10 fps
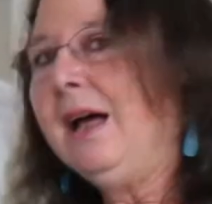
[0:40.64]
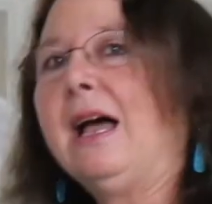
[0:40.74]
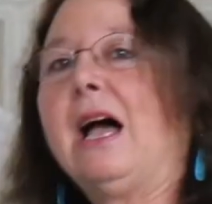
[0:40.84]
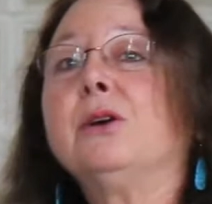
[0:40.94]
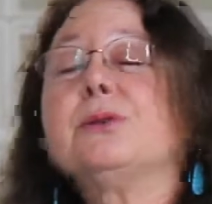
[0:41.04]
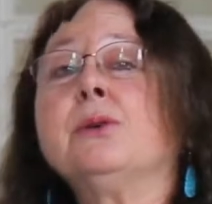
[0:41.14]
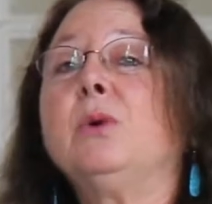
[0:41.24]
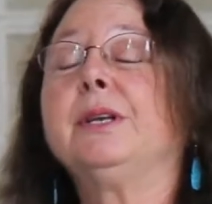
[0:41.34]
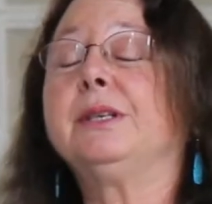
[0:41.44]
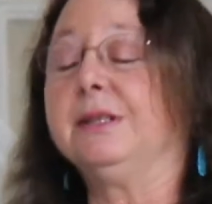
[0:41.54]
I also
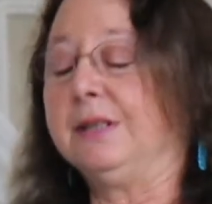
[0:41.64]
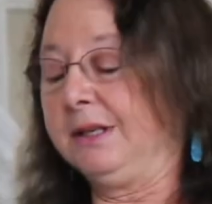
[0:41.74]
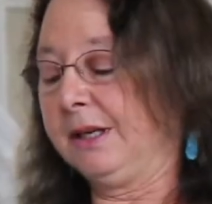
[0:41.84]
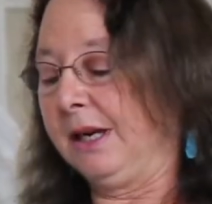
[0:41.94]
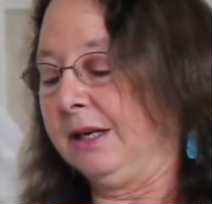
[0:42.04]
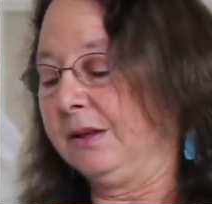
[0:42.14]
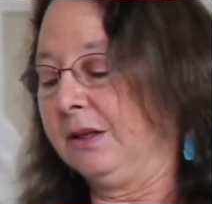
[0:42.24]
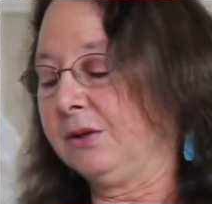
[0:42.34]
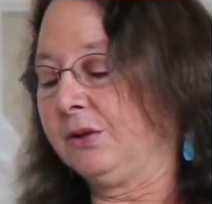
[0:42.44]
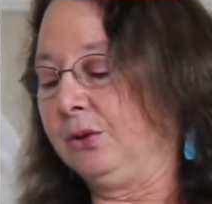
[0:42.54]
wanted to dedicate this